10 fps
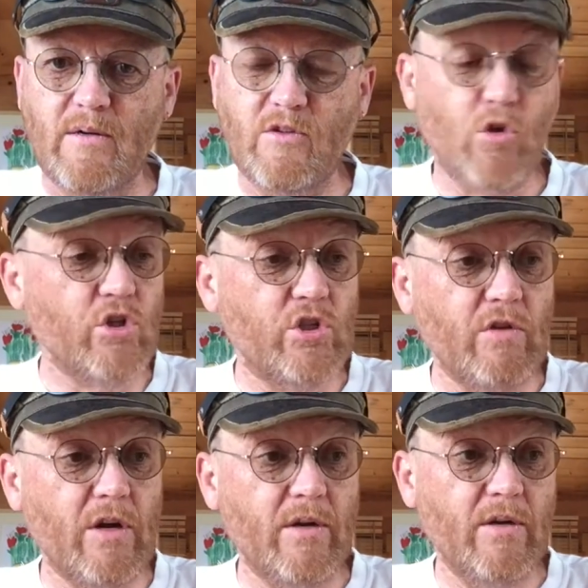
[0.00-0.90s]

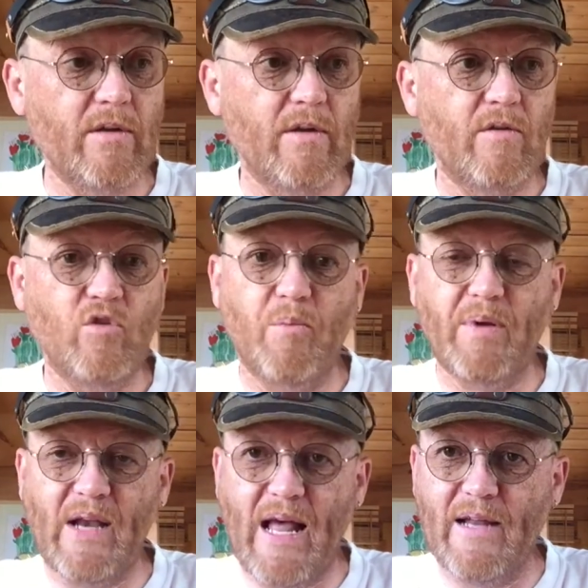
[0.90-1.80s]
Sorcerer, your
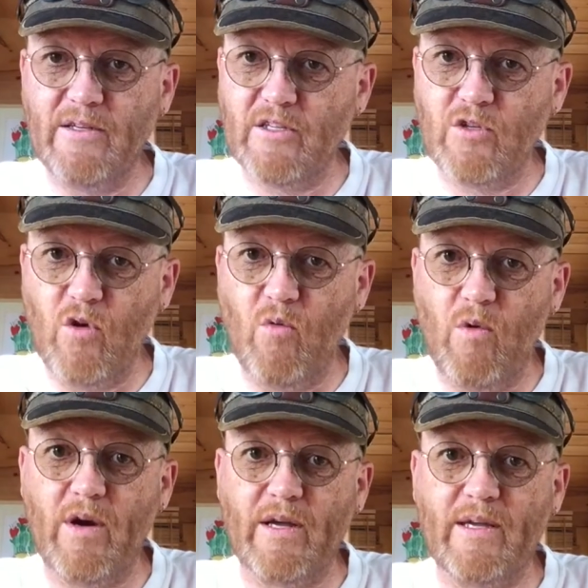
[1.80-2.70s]
plan does not
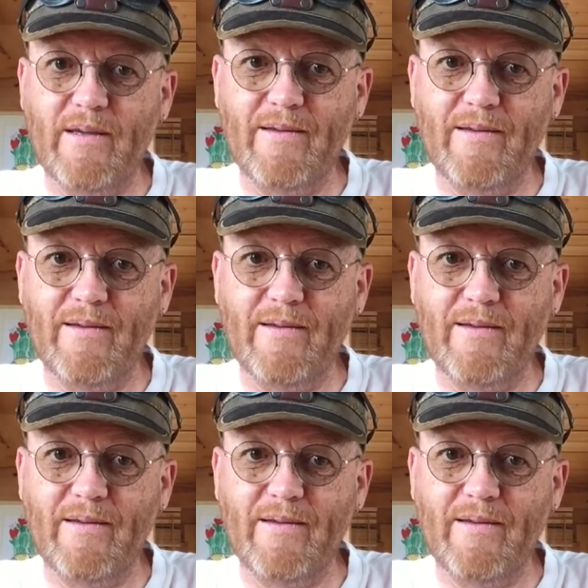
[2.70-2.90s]
work.